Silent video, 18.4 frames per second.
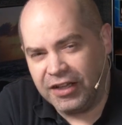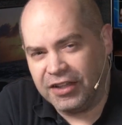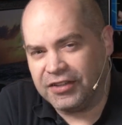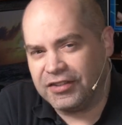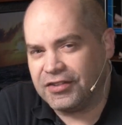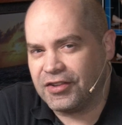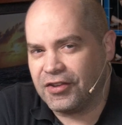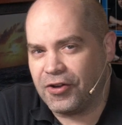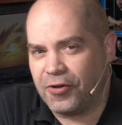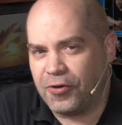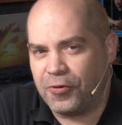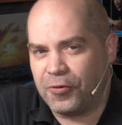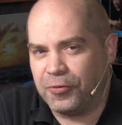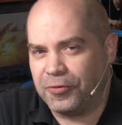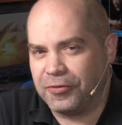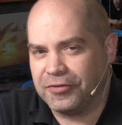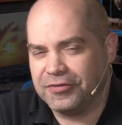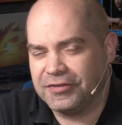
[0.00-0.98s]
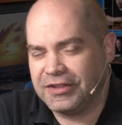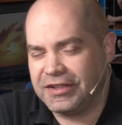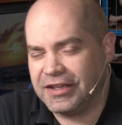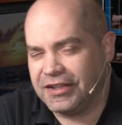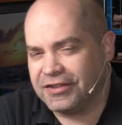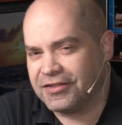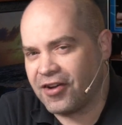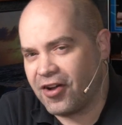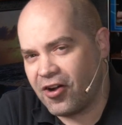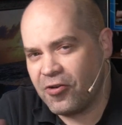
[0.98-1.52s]
So
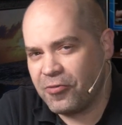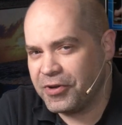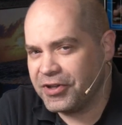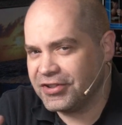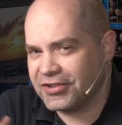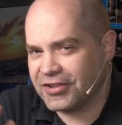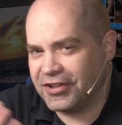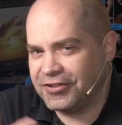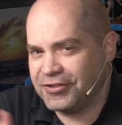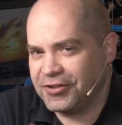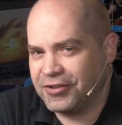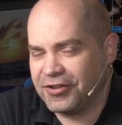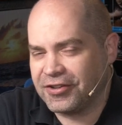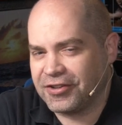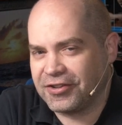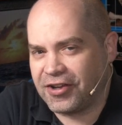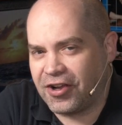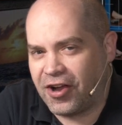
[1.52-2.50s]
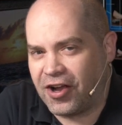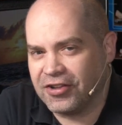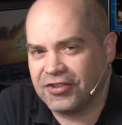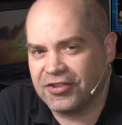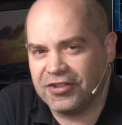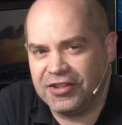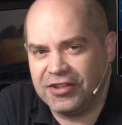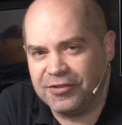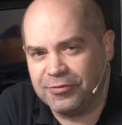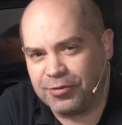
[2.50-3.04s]
it's always under
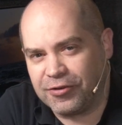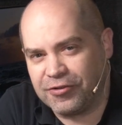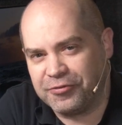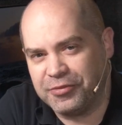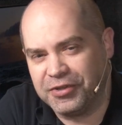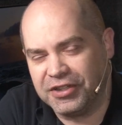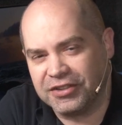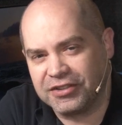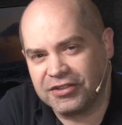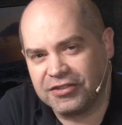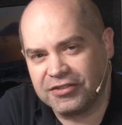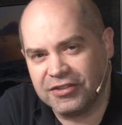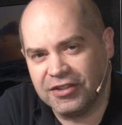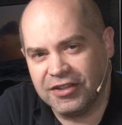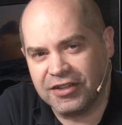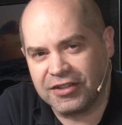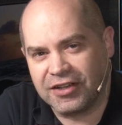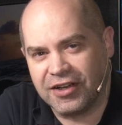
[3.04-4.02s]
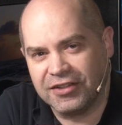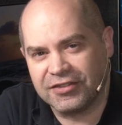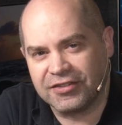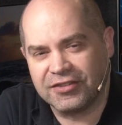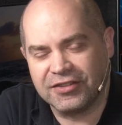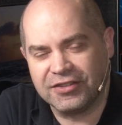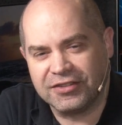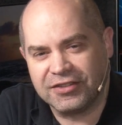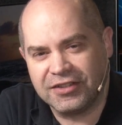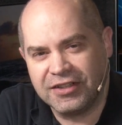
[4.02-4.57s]
constant improvement,
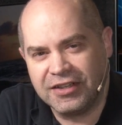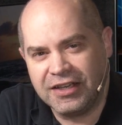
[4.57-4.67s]
constantly